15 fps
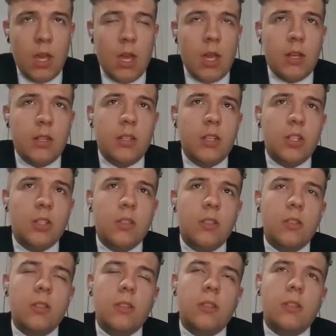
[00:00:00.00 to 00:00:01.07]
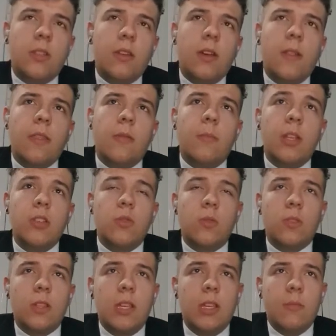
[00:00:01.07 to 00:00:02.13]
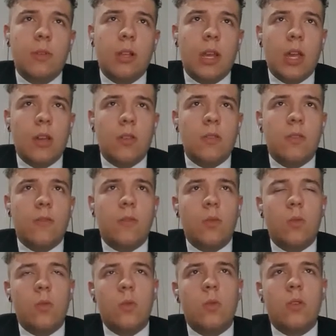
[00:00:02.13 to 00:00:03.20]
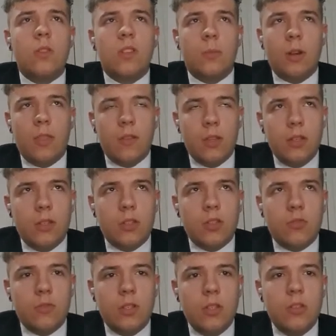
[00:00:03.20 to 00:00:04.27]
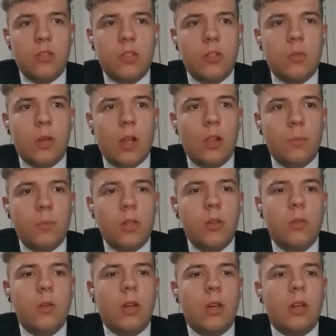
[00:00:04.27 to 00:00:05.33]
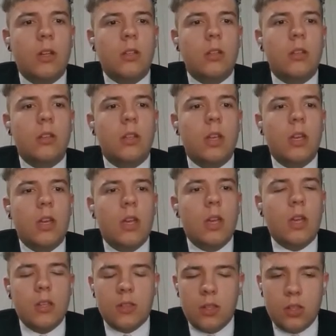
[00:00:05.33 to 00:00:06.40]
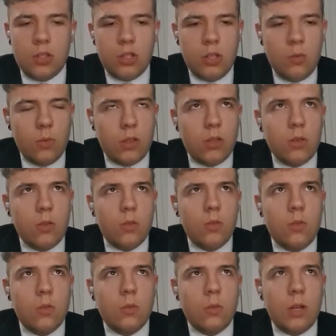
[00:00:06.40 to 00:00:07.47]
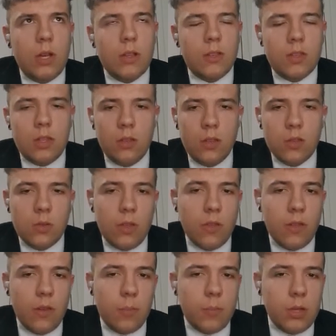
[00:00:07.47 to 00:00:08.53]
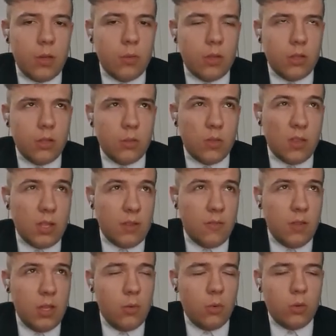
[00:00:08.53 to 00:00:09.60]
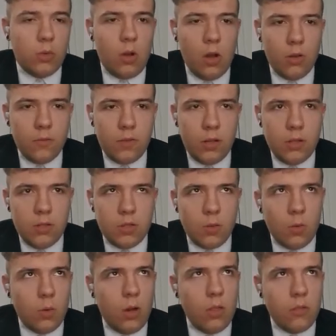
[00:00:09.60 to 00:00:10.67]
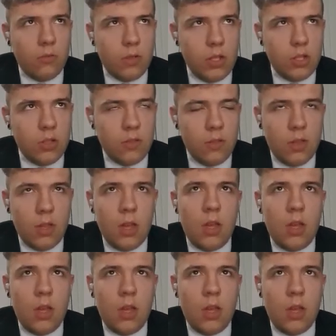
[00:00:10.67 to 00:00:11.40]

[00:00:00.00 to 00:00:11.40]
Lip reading: In addition to that, the mentor scheme allows for someone in the industry to help you and assist you with your skills, whether that be within your CV or confidence or other regions.